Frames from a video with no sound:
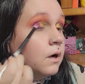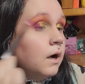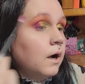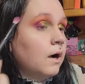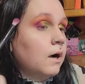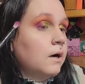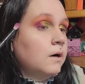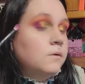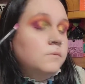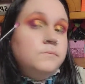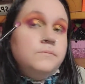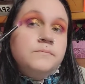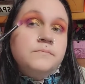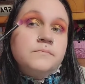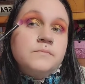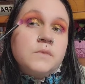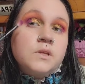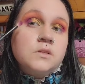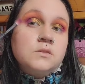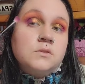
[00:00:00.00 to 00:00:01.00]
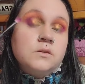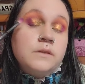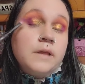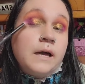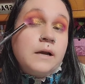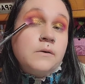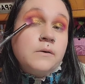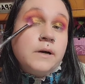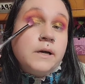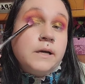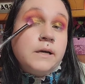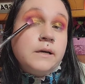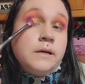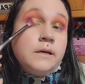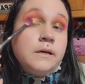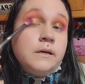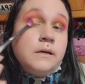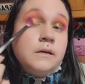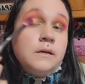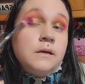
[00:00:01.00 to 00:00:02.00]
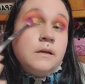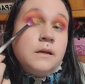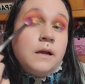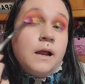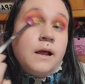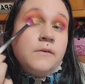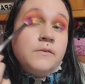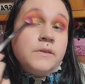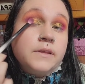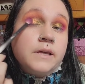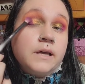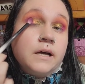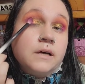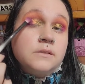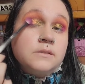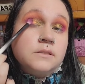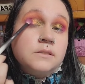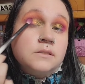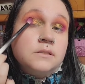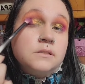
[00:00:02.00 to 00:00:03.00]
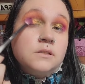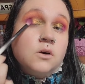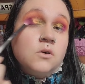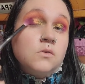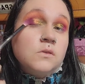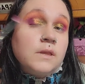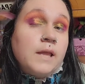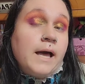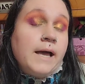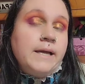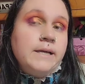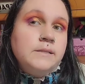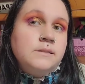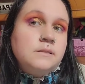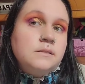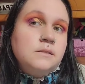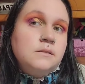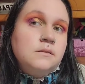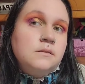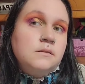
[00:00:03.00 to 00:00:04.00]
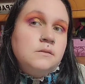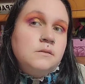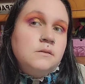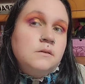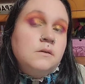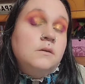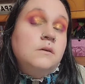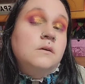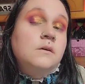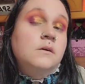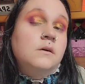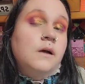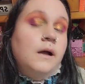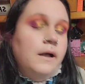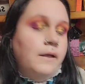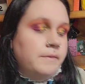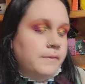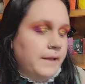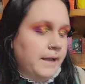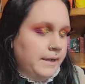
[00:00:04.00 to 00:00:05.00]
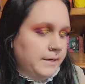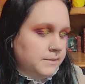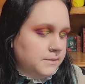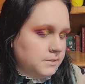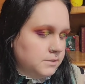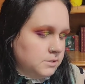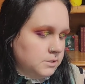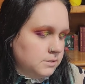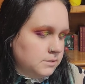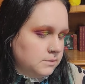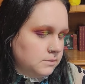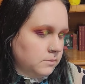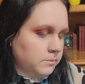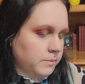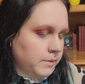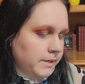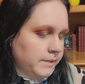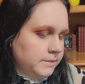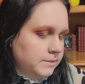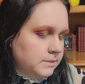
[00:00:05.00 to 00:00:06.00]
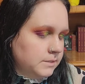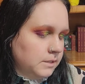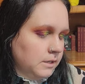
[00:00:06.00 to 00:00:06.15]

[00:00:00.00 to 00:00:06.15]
So that way not everything else is so light and that is just so bright.